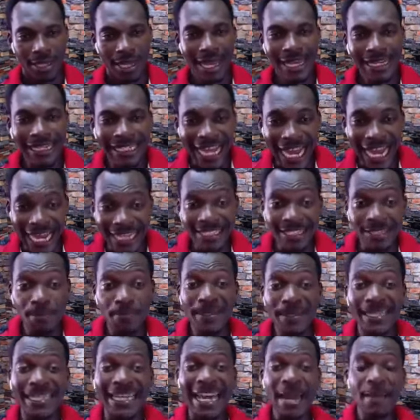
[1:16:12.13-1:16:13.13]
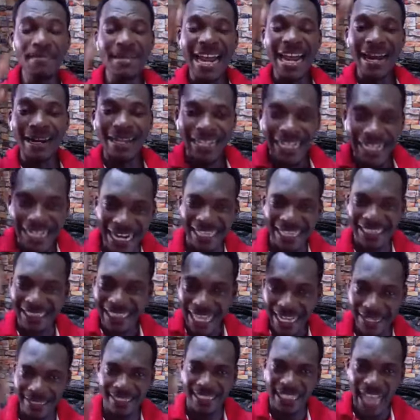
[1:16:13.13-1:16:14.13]
And that became the
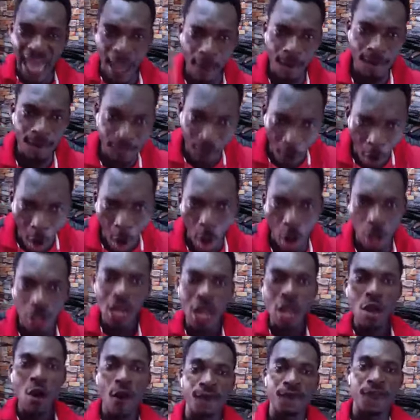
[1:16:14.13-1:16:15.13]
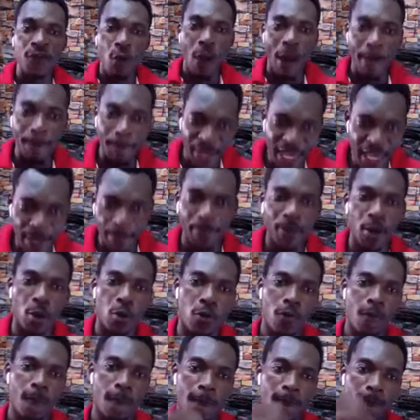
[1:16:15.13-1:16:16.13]
greatest downfall of our
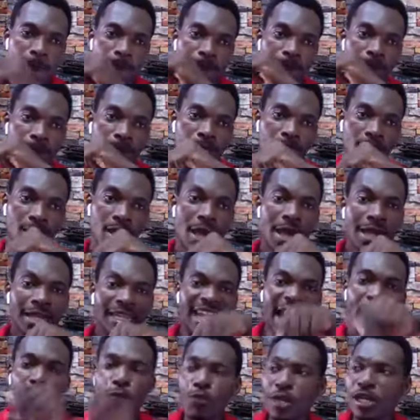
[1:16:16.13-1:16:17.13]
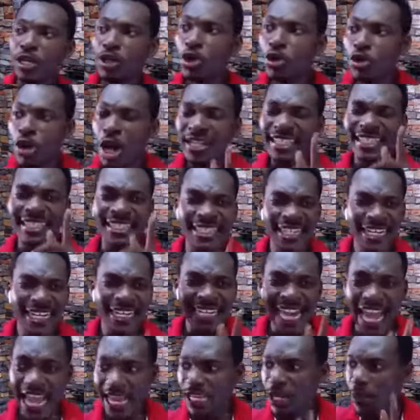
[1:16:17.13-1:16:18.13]
people. That we do not see
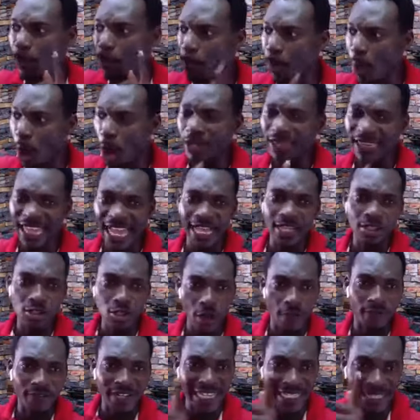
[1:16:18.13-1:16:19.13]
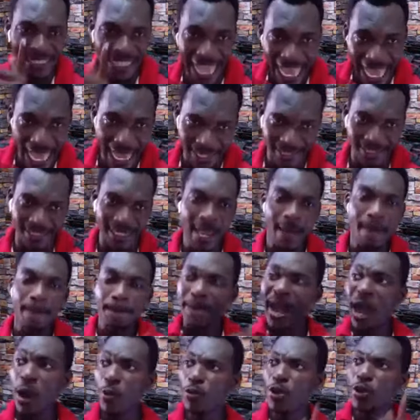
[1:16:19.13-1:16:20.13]
the importance of this earth,
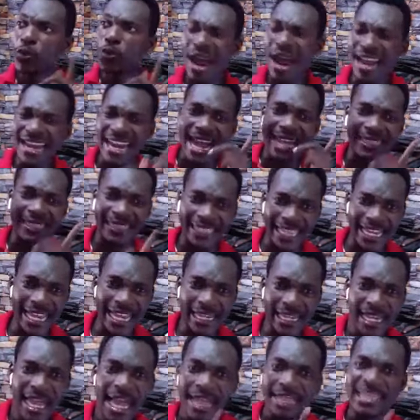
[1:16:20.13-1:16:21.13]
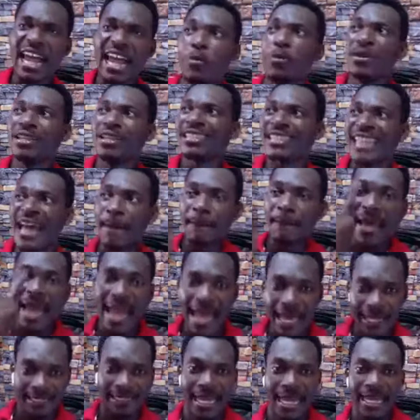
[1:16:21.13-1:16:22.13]
but we rather think there is some
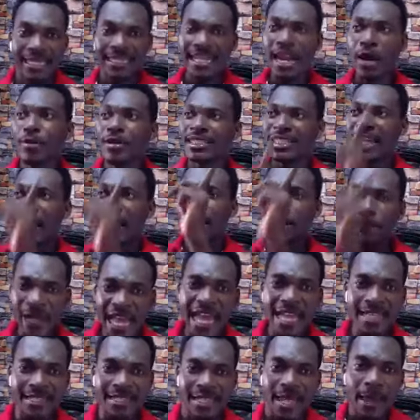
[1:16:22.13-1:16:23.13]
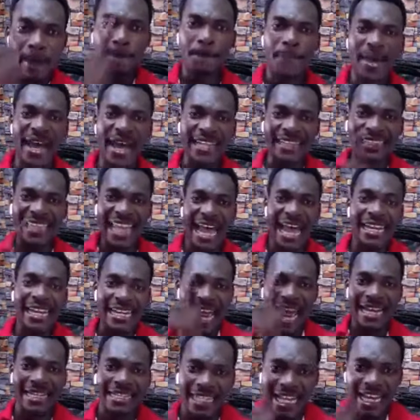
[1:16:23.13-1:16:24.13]
earth, there is a place better
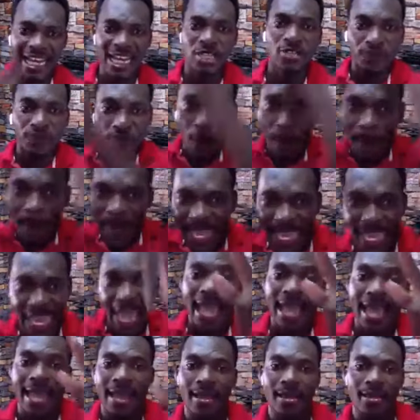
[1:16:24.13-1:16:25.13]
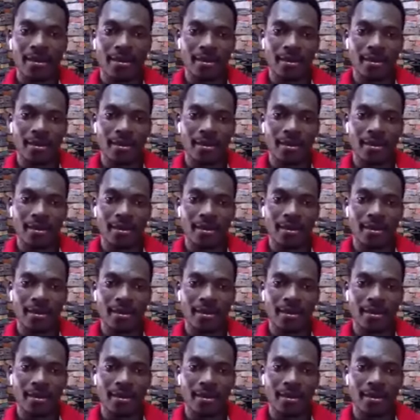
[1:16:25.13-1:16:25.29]
than this from here.